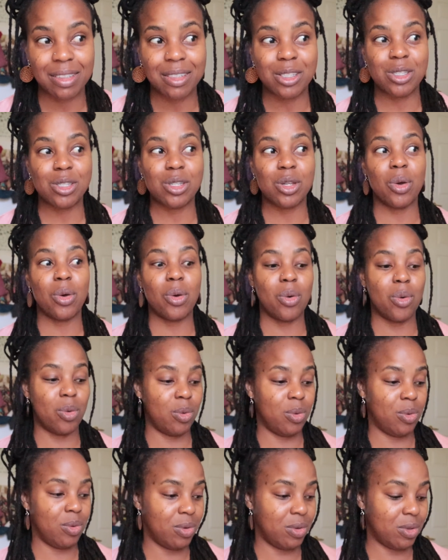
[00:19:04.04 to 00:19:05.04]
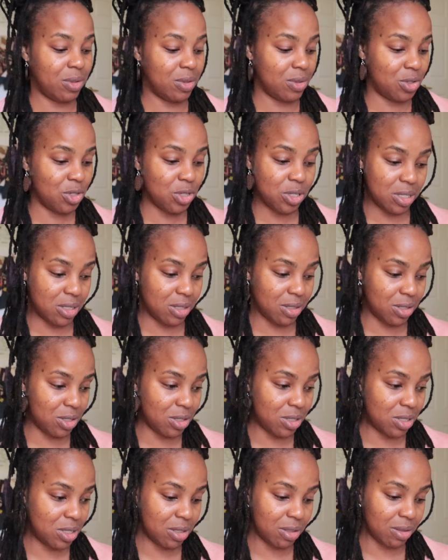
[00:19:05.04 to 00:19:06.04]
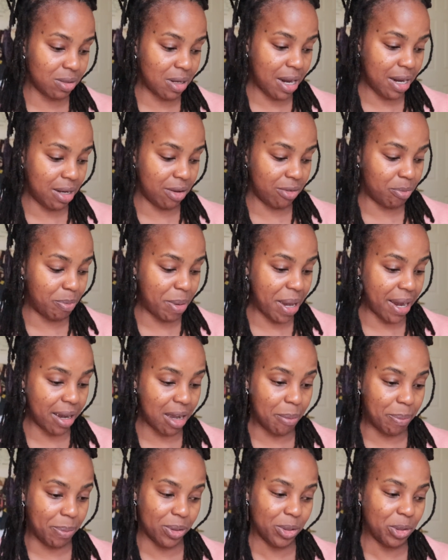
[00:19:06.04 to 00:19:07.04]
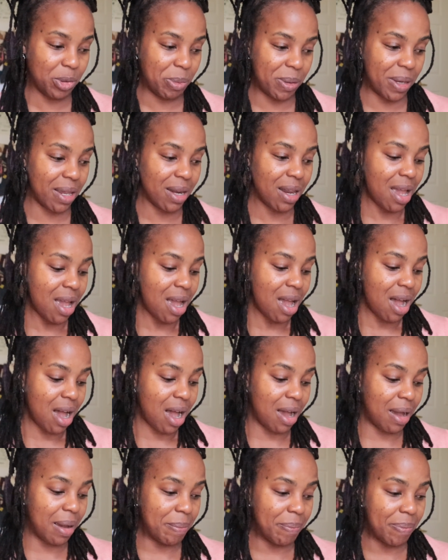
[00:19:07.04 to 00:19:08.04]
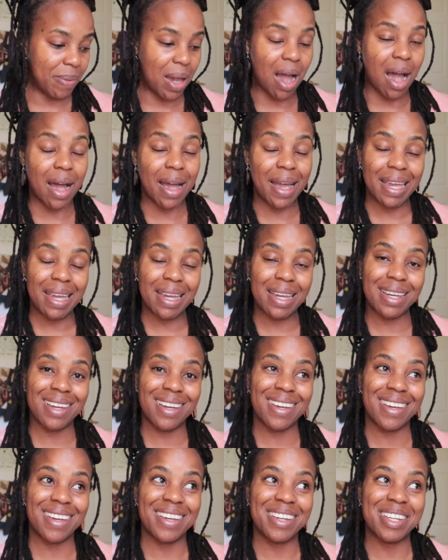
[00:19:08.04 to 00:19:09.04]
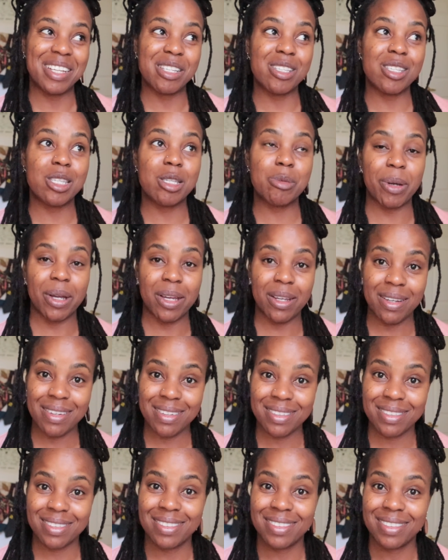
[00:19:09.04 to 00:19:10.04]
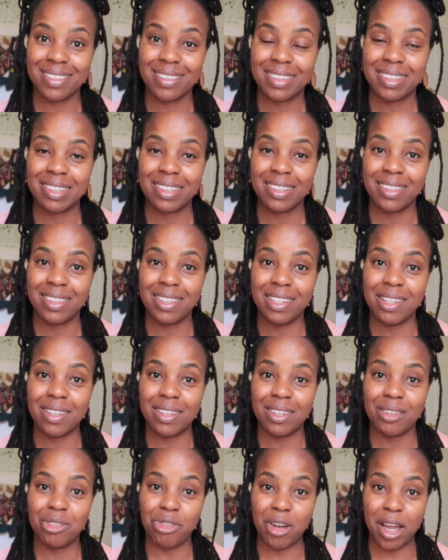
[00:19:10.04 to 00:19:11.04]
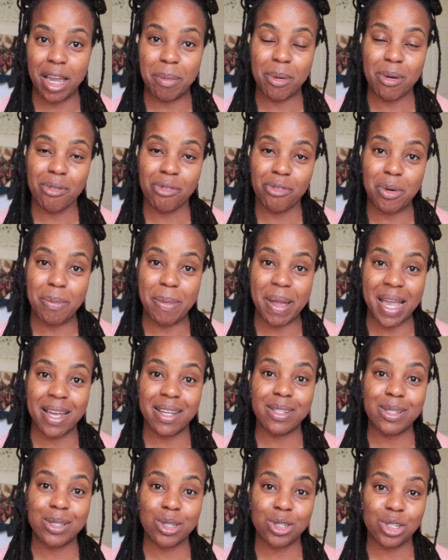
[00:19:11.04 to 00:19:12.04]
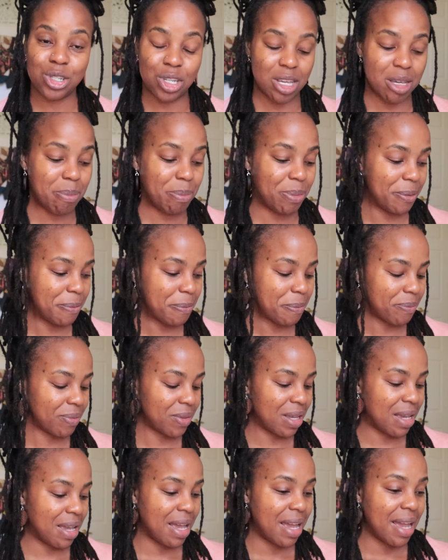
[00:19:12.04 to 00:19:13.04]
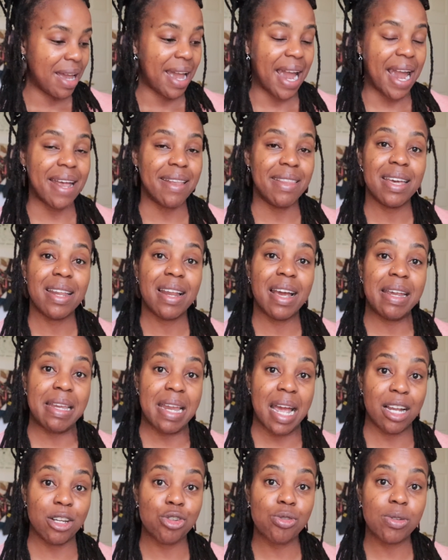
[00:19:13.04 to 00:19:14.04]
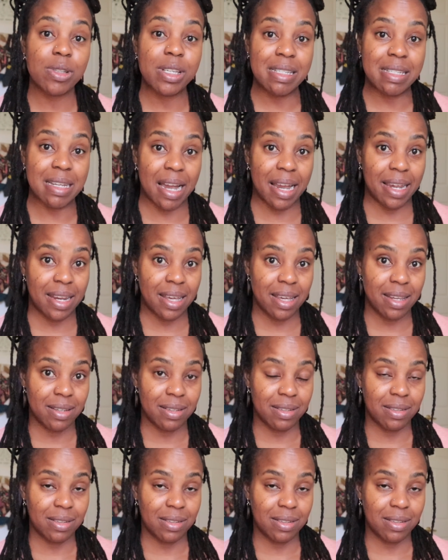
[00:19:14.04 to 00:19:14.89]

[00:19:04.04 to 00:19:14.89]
So just to kind of back up a little bit, I spun the fiber from Anne's sheep, and then I naturally dyed it